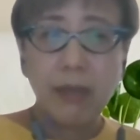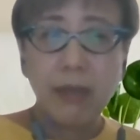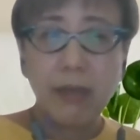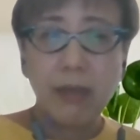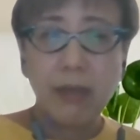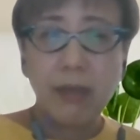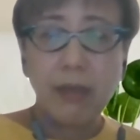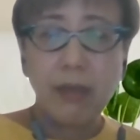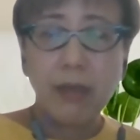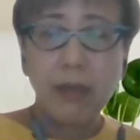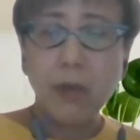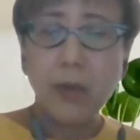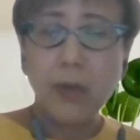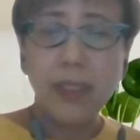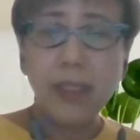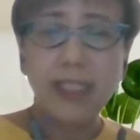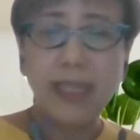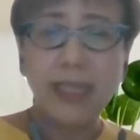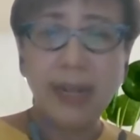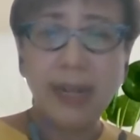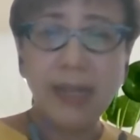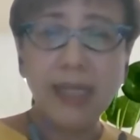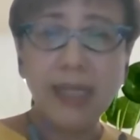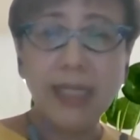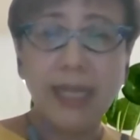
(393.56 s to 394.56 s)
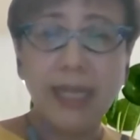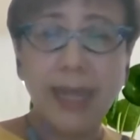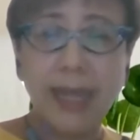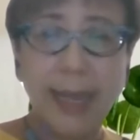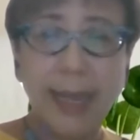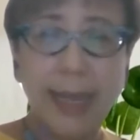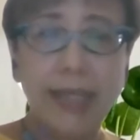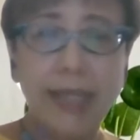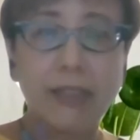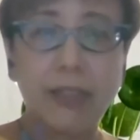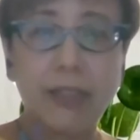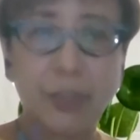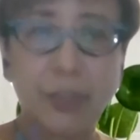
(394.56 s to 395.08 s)
Notwithstanding the
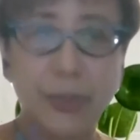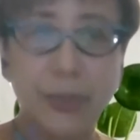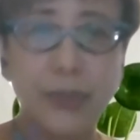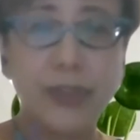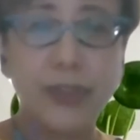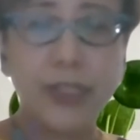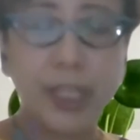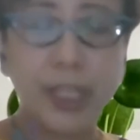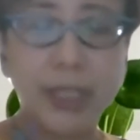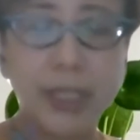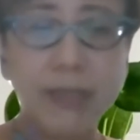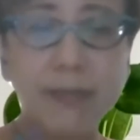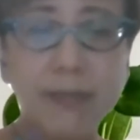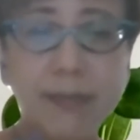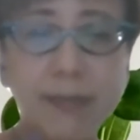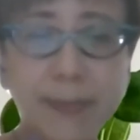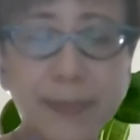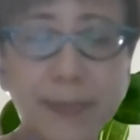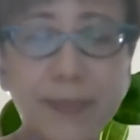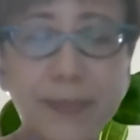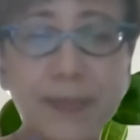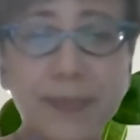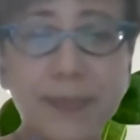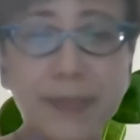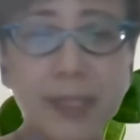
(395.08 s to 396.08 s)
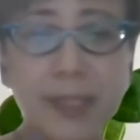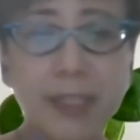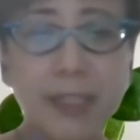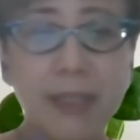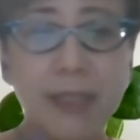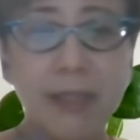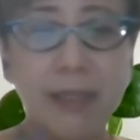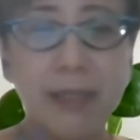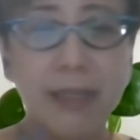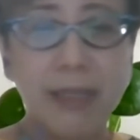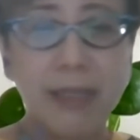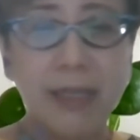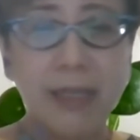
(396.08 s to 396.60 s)
8 children,
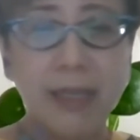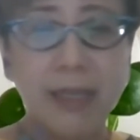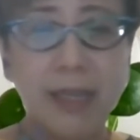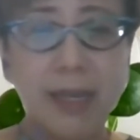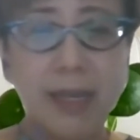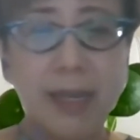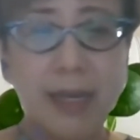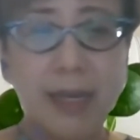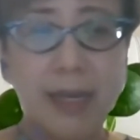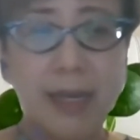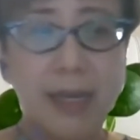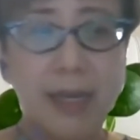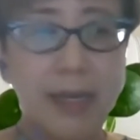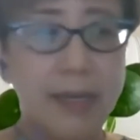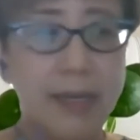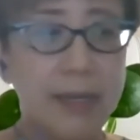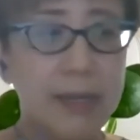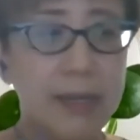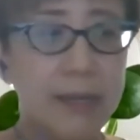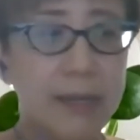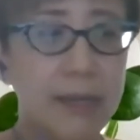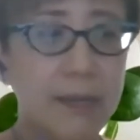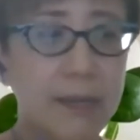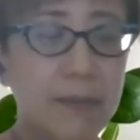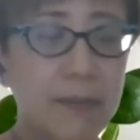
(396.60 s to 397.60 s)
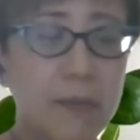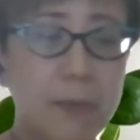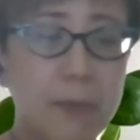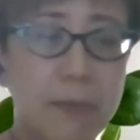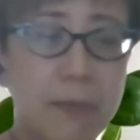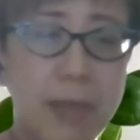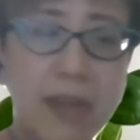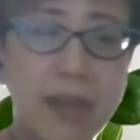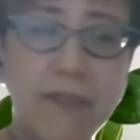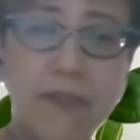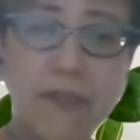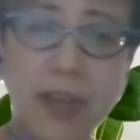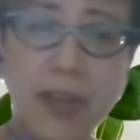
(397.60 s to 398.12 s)

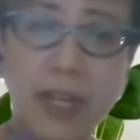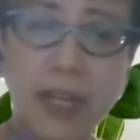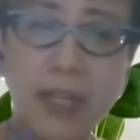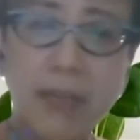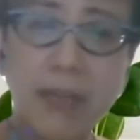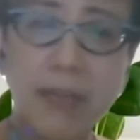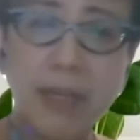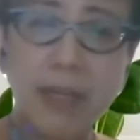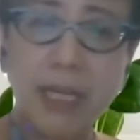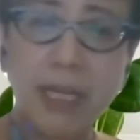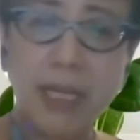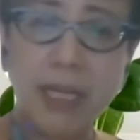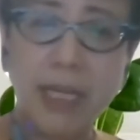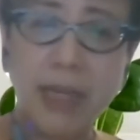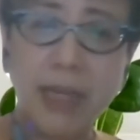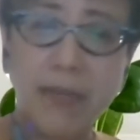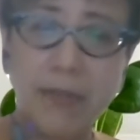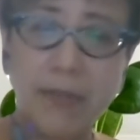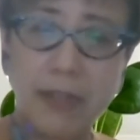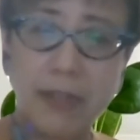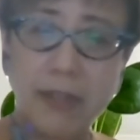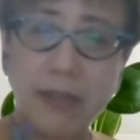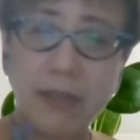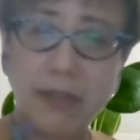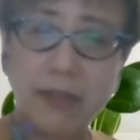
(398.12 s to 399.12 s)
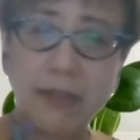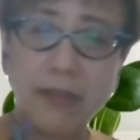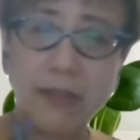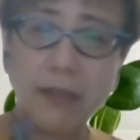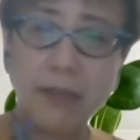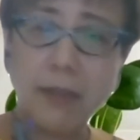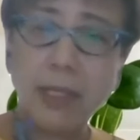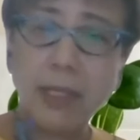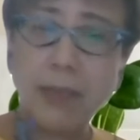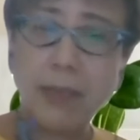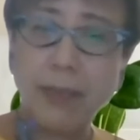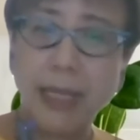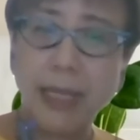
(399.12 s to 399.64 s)
my father
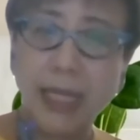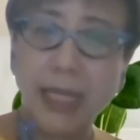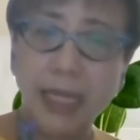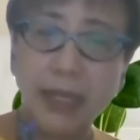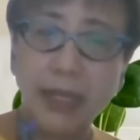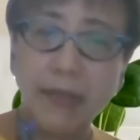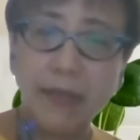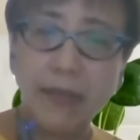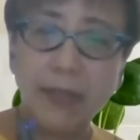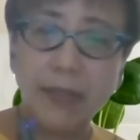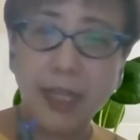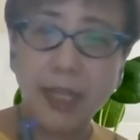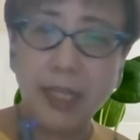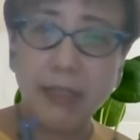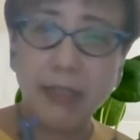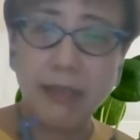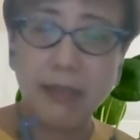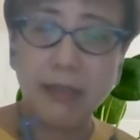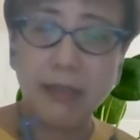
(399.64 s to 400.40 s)
firmly believed that